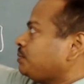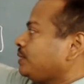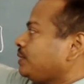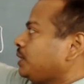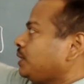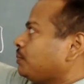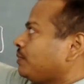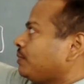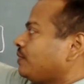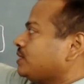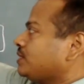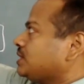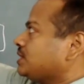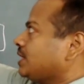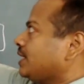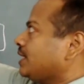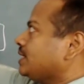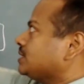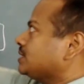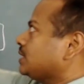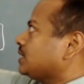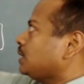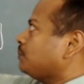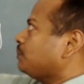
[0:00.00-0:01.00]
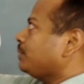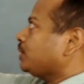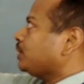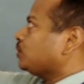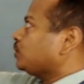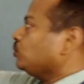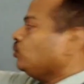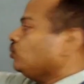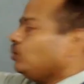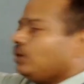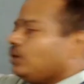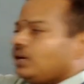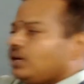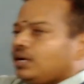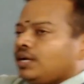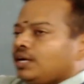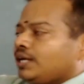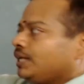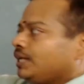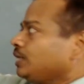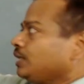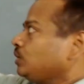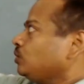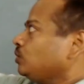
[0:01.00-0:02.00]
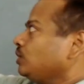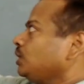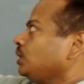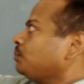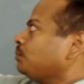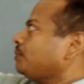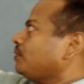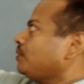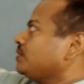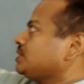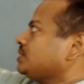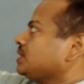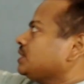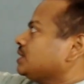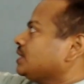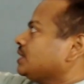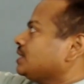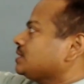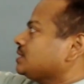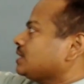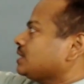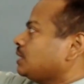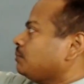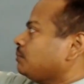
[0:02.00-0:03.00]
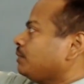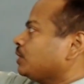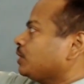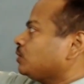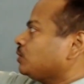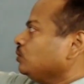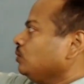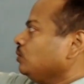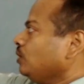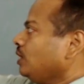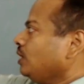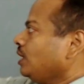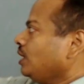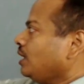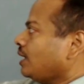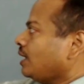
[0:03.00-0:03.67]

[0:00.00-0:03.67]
e power j n psi by 2 into e power j n psi by 2,